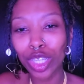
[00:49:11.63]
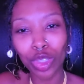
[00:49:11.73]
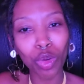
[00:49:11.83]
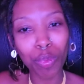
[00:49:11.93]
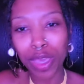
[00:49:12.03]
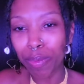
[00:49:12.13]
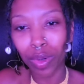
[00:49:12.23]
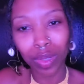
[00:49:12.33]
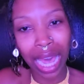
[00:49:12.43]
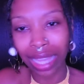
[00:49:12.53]
to do
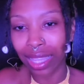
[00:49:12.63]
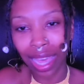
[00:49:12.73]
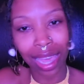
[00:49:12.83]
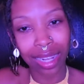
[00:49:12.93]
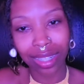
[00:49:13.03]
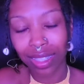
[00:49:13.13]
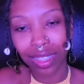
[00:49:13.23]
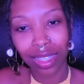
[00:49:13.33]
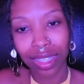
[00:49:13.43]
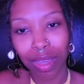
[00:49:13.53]
people like that,
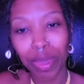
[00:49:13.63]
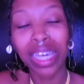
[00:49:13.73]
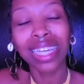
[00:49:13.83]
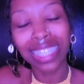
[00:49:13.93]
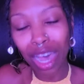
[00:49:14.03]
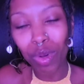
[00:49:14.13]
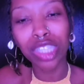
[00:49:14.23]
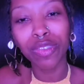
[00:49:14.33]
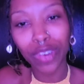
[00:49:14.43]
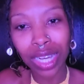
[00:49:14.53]
because that
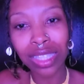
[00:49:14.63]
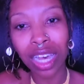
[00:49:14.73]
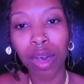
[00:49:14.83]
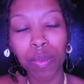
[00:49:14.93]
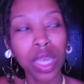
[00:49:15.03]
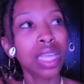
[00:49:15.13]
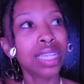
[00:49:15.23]
was fucked up.